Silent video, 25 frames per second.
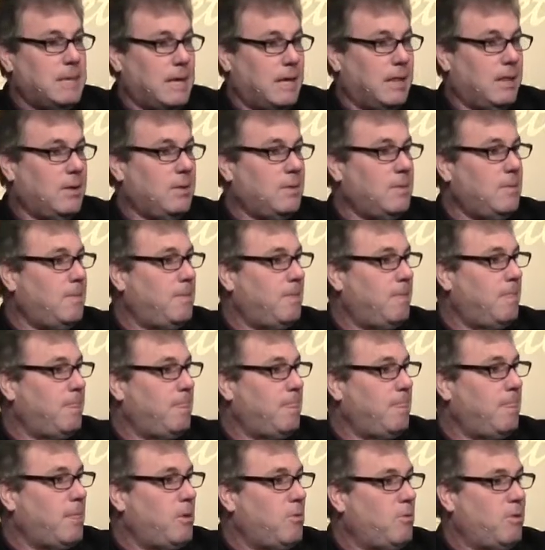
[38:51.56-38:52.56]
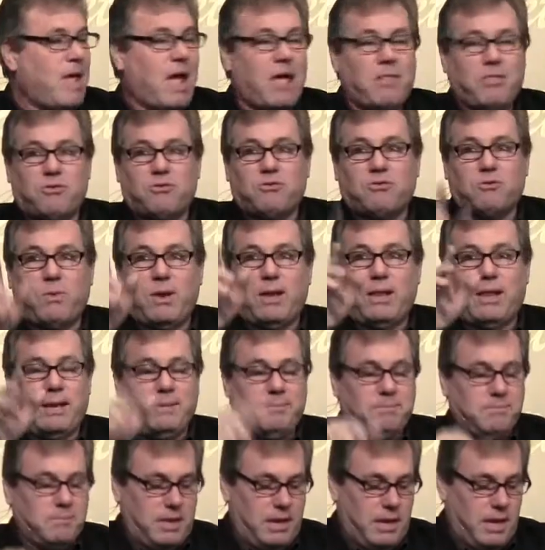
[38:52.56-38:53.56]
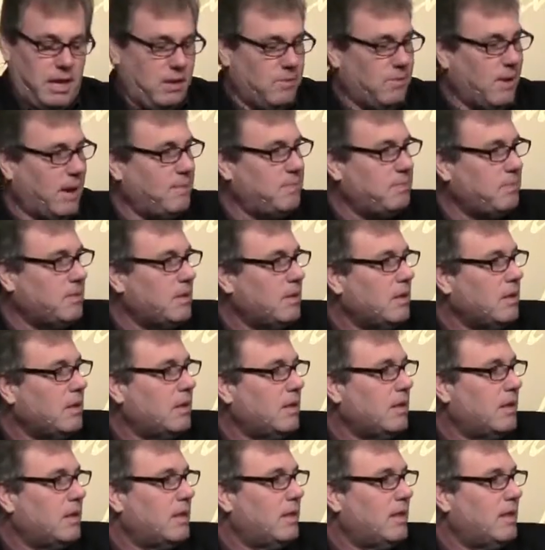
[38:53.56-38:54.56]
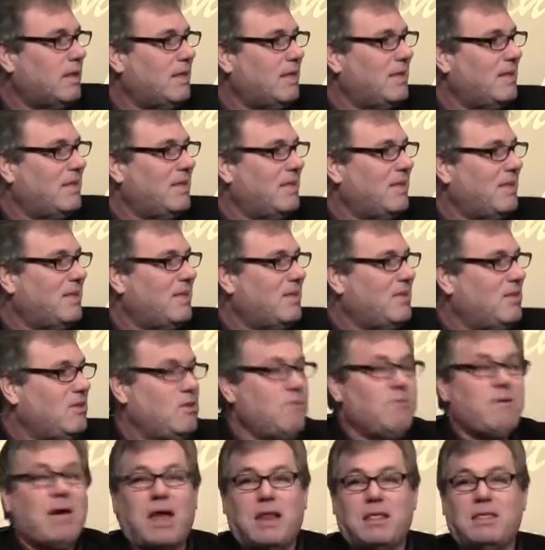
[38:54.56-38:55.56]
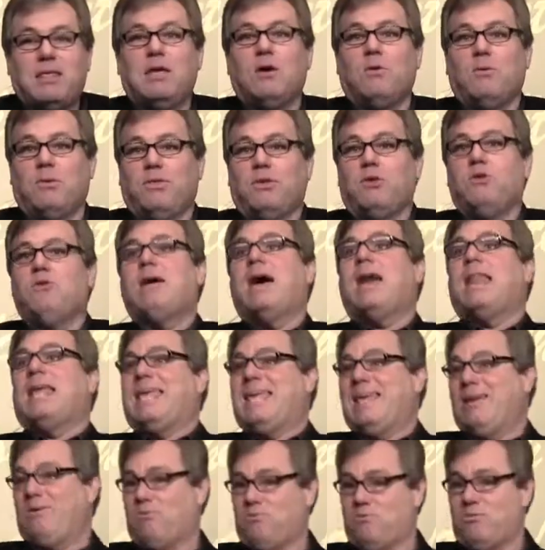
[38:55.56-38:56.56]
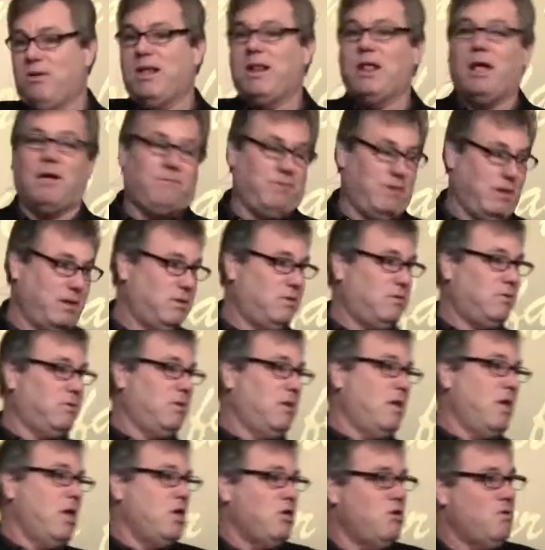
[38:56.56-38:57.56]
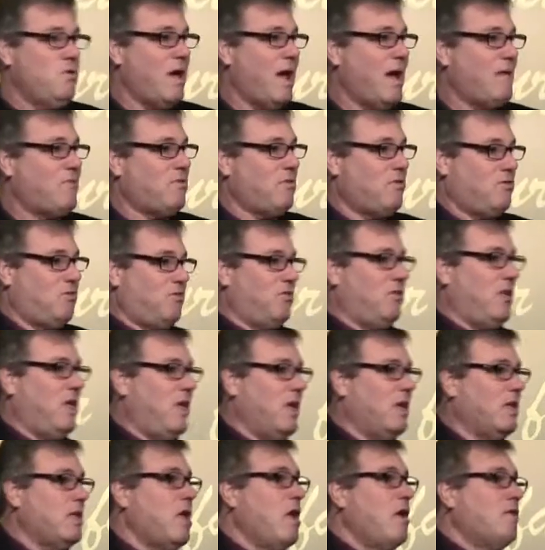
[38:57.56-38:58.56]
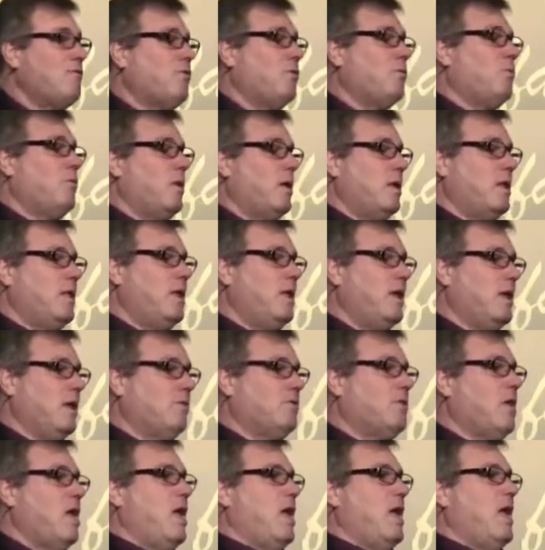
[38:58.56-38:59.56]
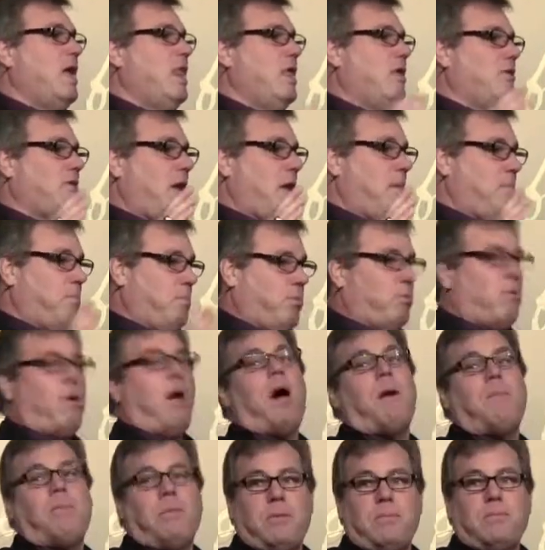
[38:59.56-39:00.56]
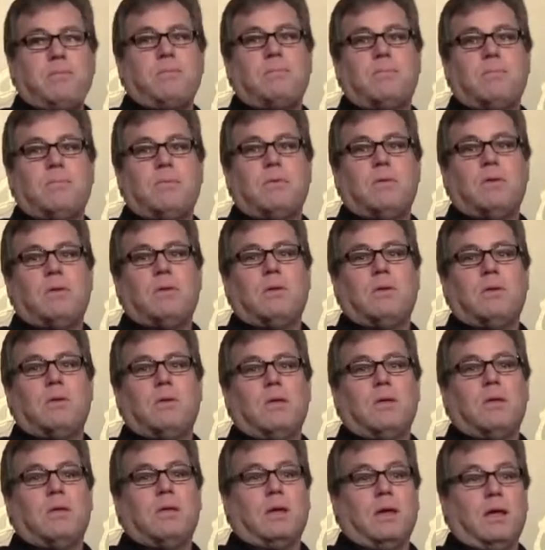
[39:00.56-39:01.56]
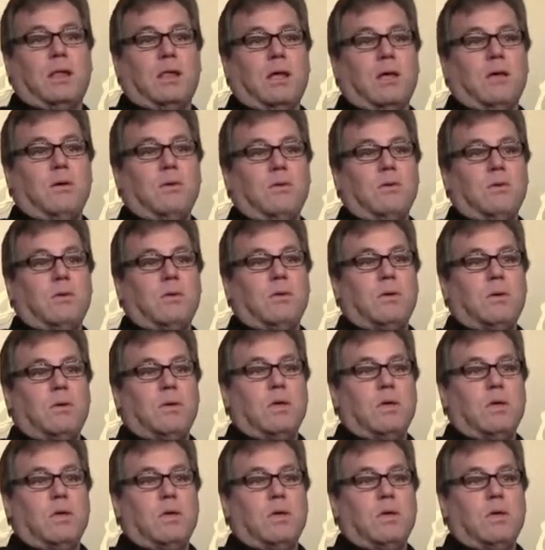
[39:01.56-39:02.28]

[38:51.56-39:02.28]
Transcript: Hello? Without the squealing. But anyway. You've got to deal with it. You've got to get rid of it. You have to see it for what it is. It is a problem. Hello?